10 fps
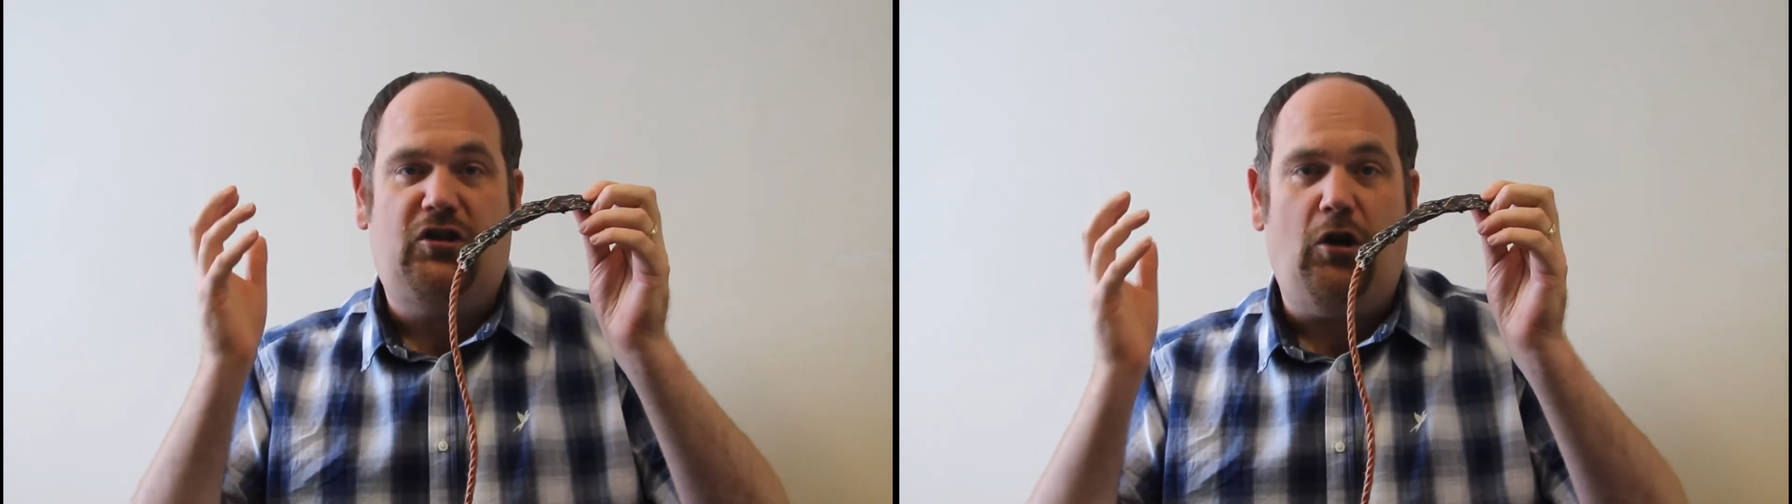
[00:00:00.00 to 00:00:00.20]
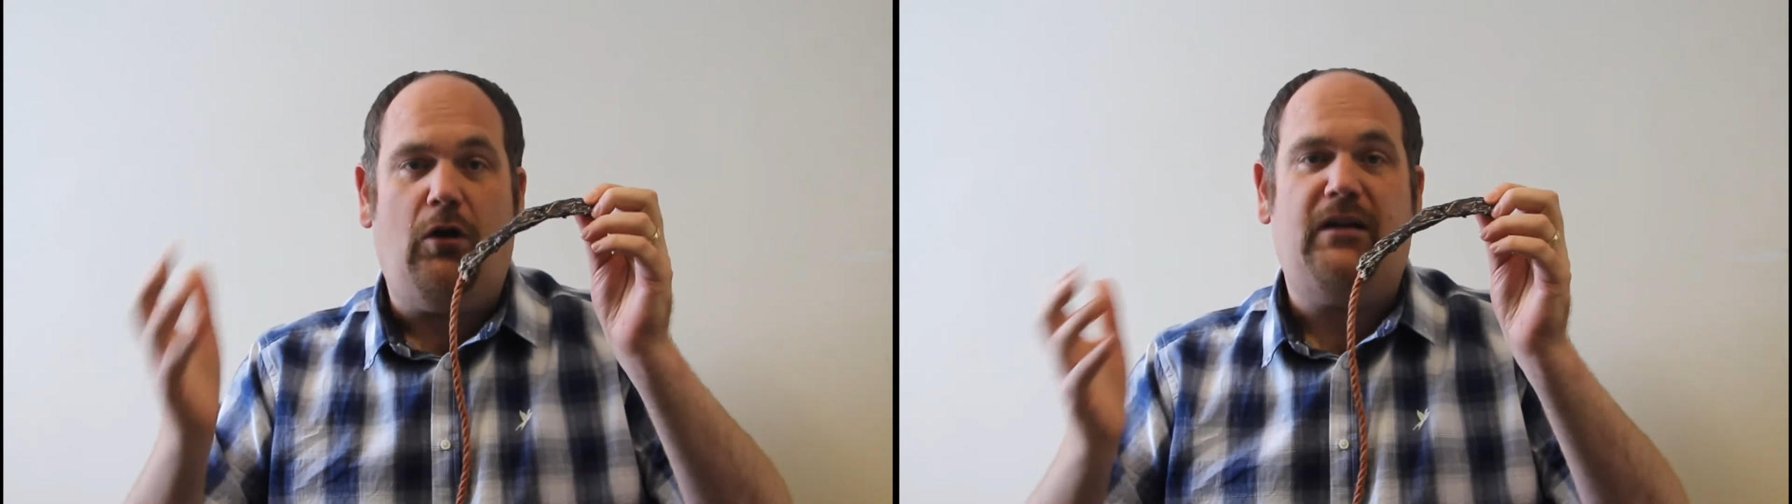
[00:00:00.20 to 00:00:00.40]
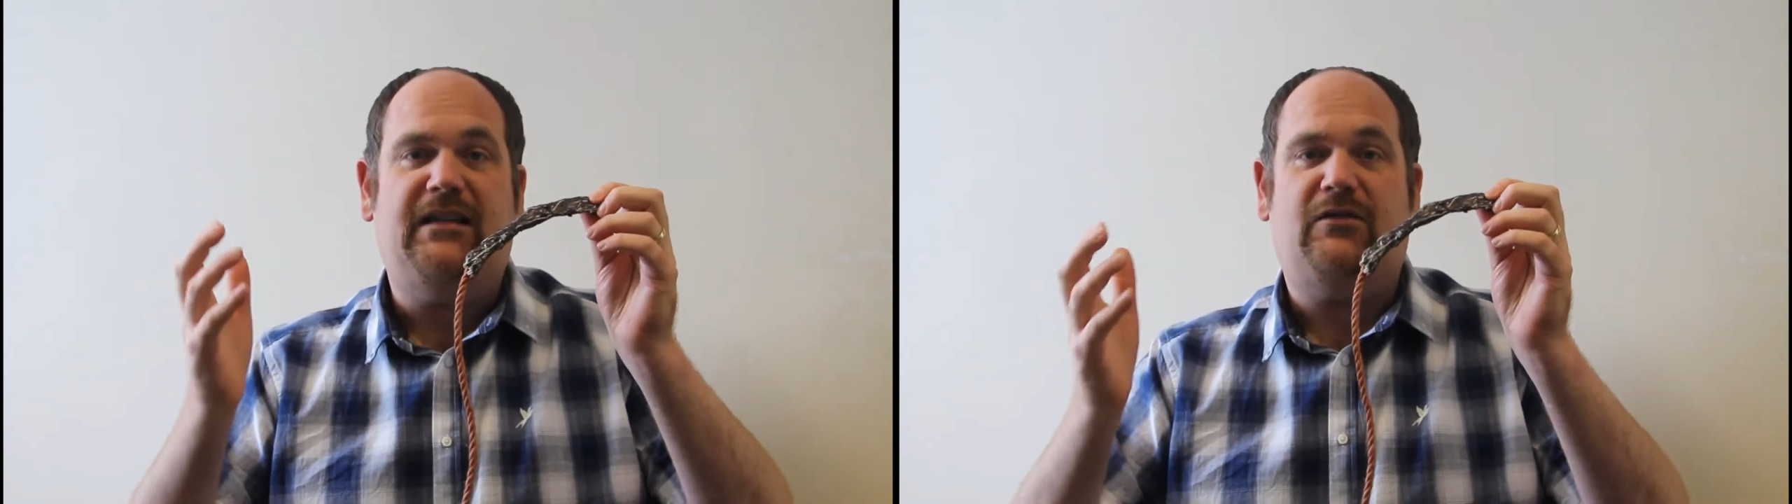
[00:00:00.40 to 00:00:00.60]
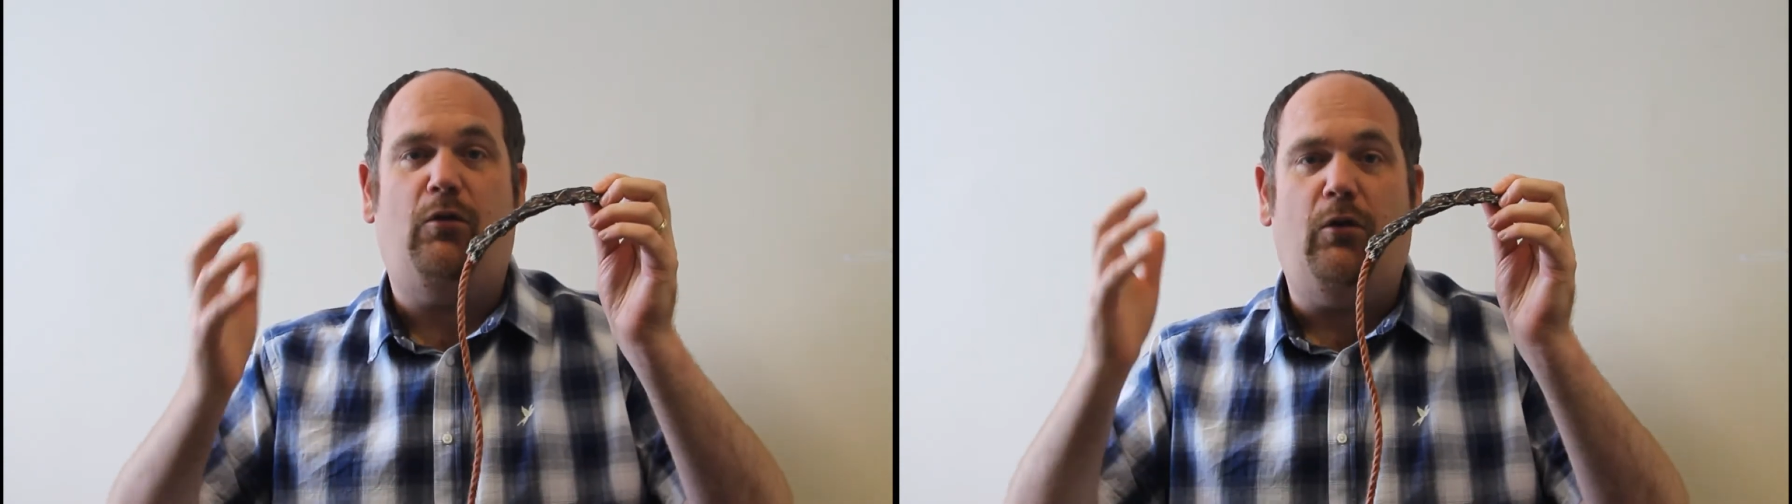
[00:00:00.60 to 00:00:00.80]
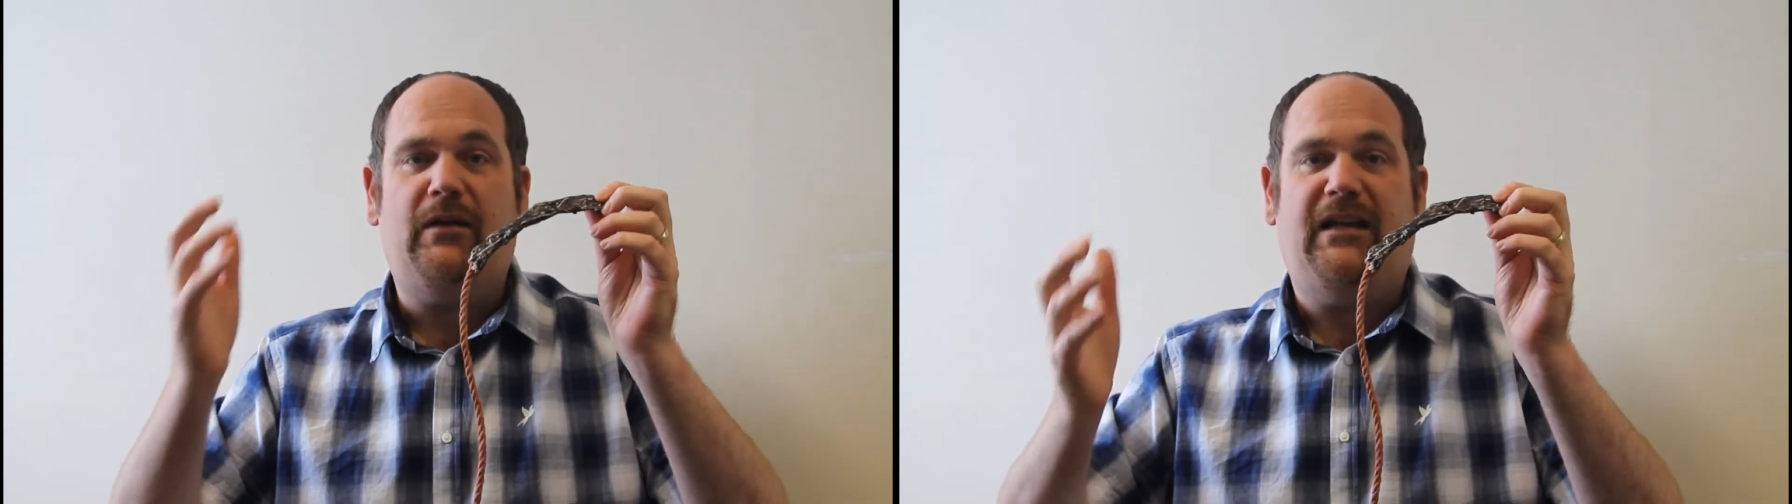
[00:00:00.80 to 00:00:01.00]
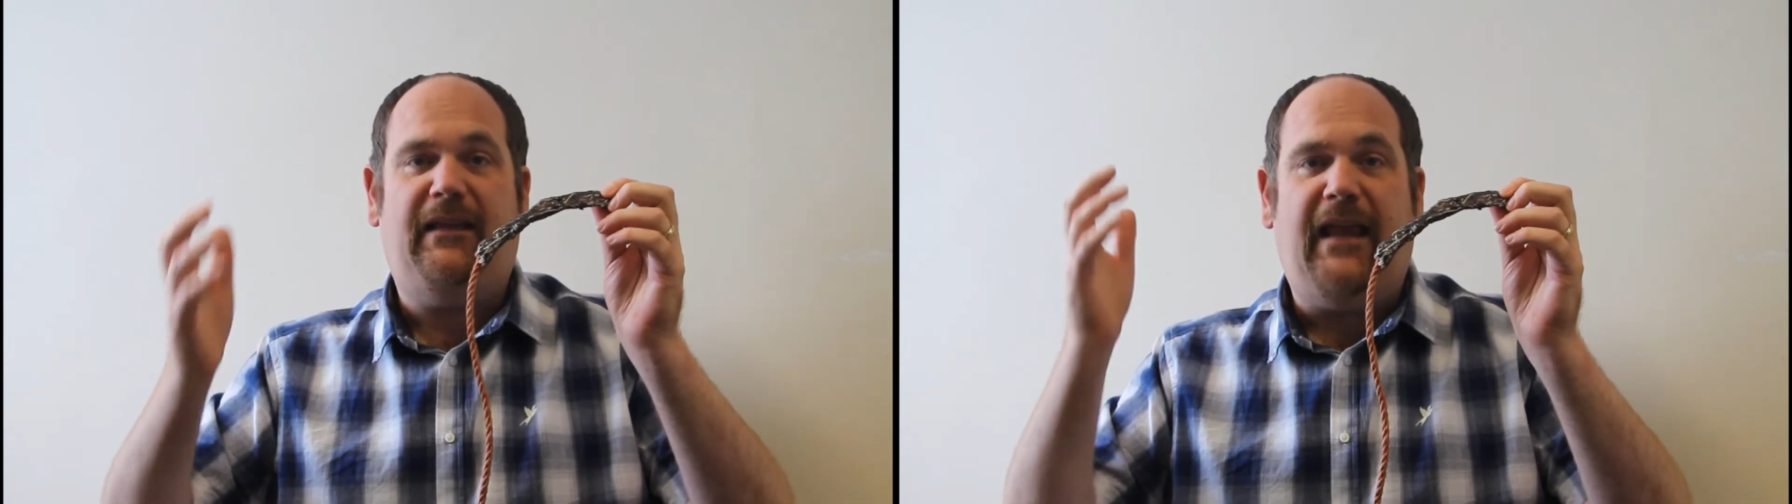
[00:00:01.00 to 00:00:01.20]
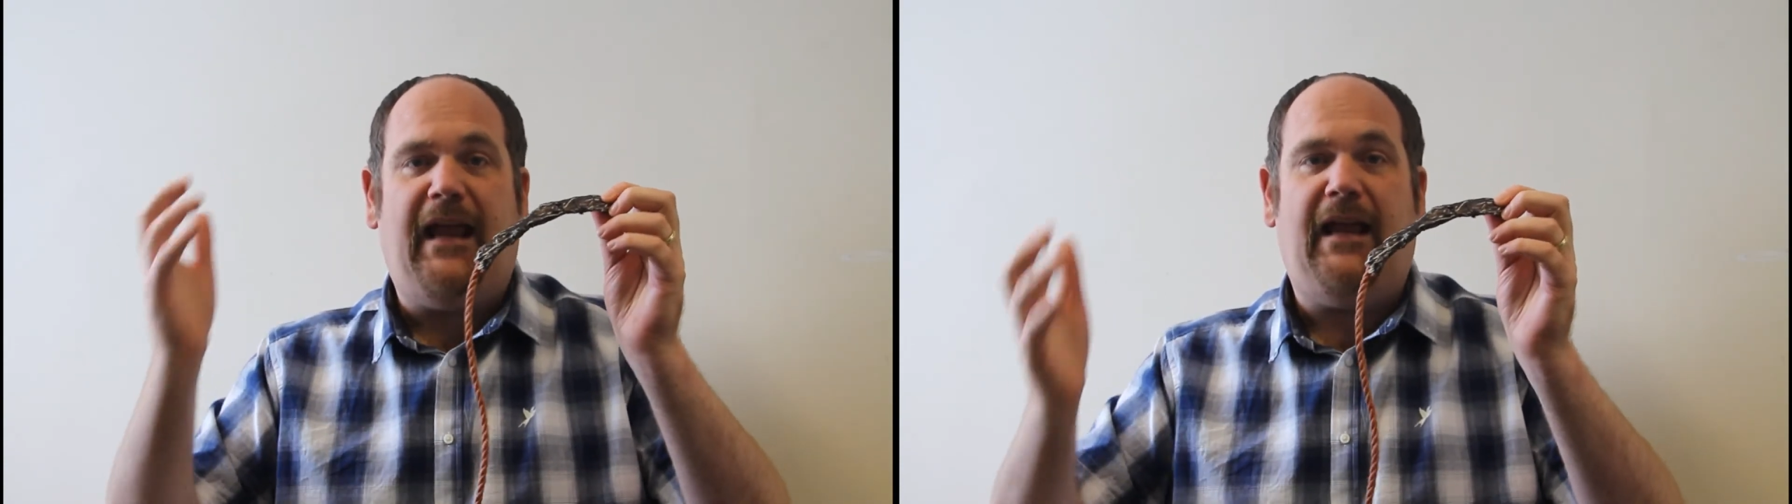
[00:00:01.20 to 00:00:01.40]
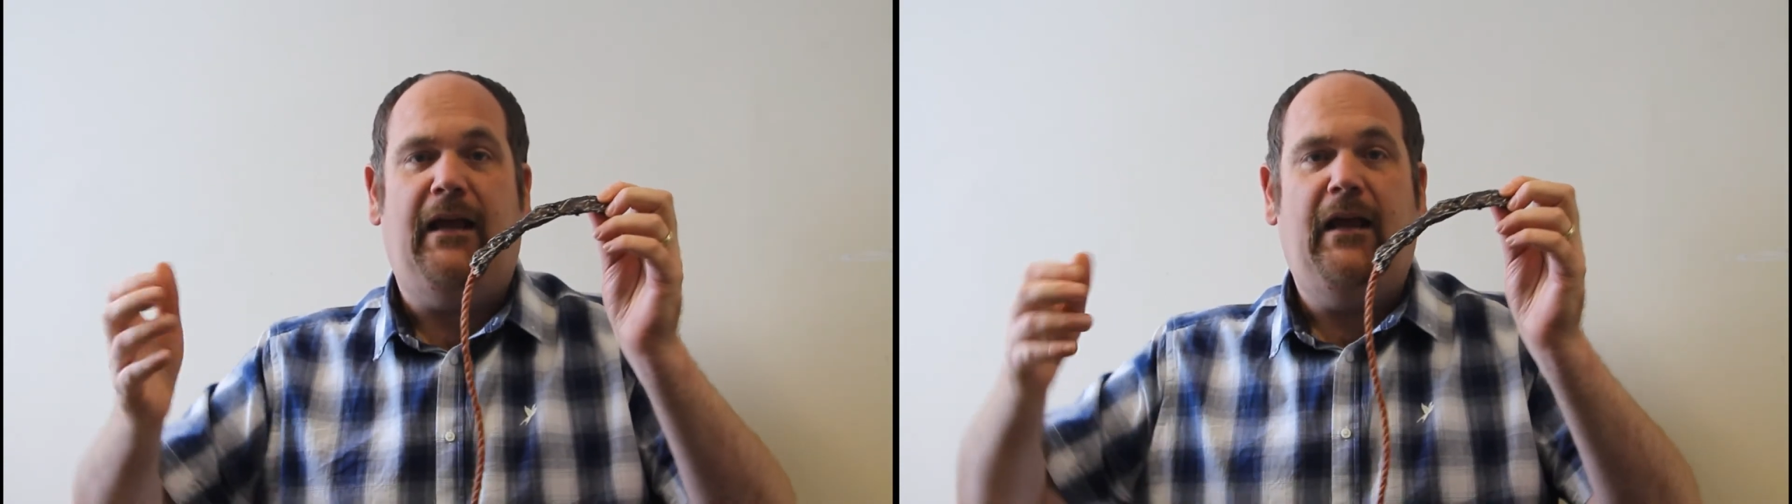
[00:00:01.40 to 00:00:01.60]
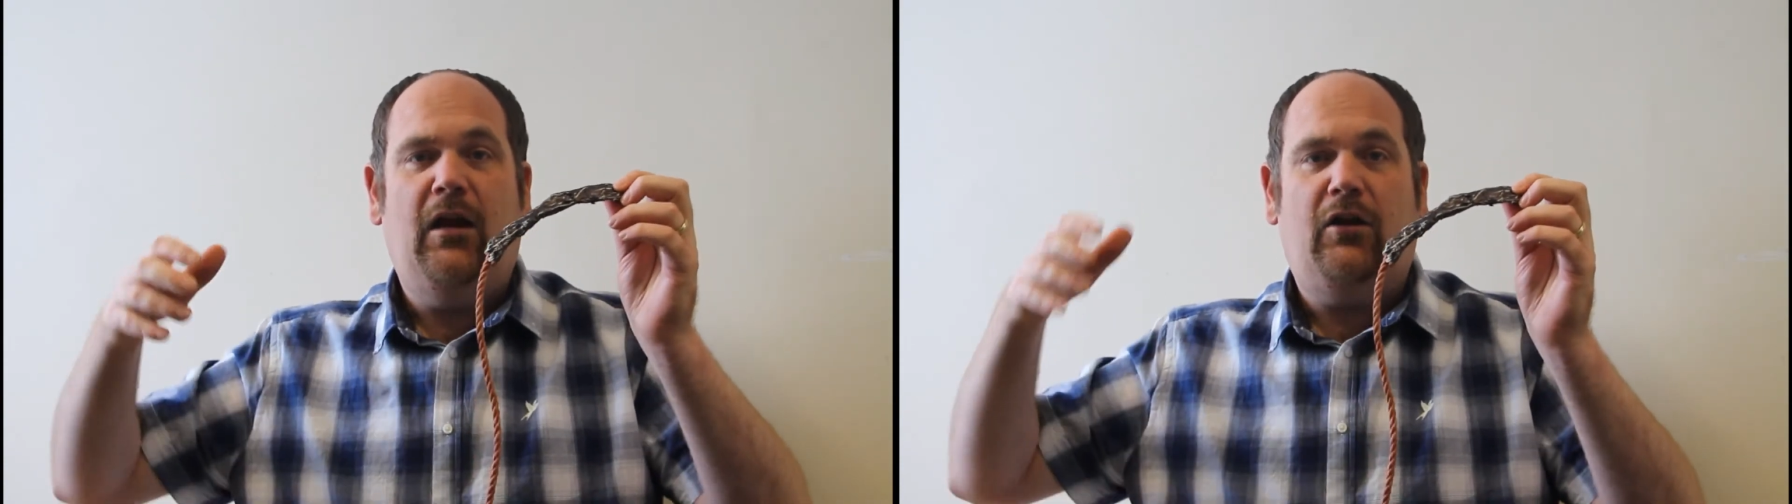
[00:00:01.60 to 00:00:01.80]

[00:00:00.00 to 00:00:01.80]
God is already there